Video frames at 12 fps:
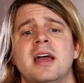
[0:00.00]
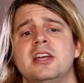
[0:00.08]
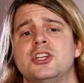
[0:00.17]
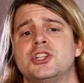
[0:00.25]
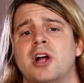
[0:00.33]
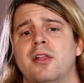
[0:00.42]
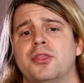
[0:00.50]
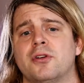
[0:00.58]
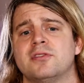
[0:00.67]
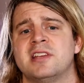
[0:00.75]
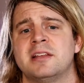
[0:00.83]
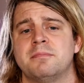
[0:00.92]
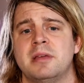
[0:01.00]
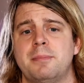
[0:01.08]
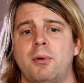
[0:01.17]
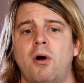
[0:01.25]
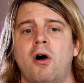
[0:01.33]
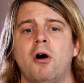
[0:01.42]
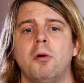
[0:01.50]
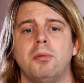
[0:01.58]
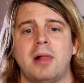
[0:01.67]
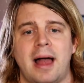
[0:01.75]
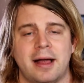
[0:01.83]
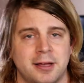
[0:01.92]
He shot 13 people, all
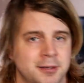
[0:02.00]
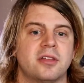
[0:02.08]
black.